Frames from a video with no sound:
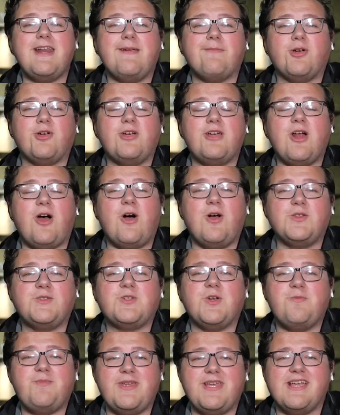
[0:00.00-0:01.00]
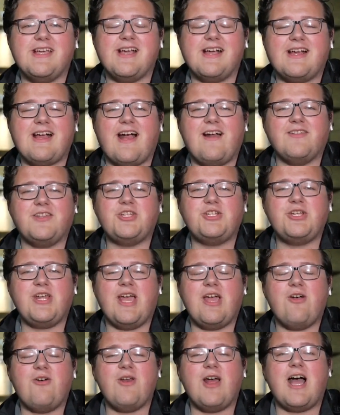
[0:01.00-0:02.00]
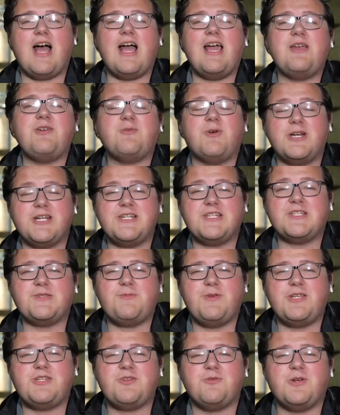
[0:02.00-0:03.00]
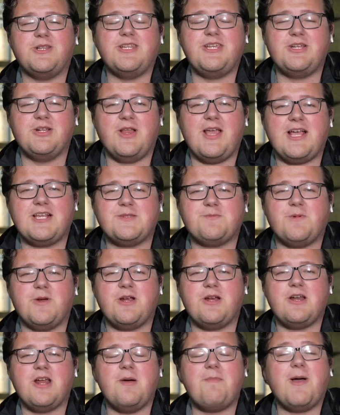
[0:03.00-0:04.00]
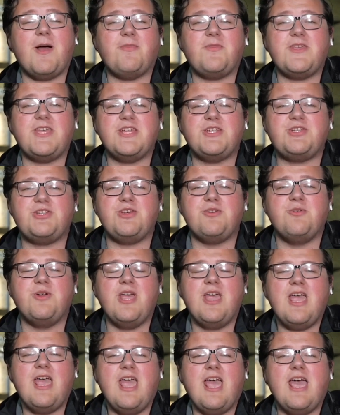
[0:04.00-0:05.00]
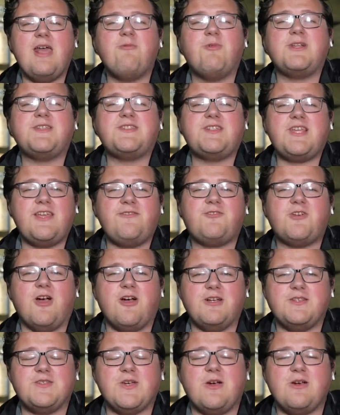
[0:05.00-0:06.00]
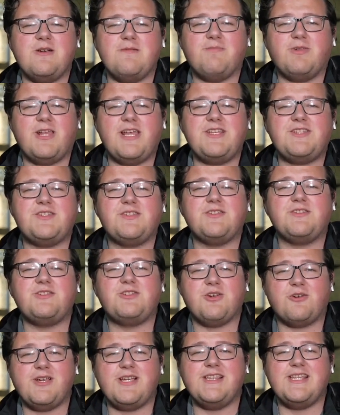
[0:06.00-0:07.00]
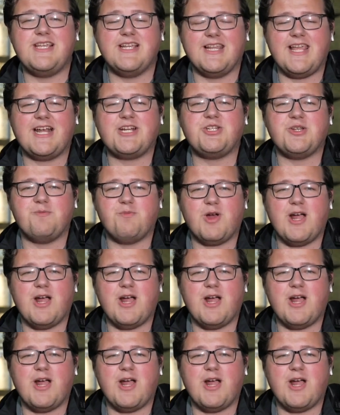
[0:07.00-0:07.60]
neighborhood also being a college town, I wanted to speak to a legal expert about the issue and what safeguards are in place during the election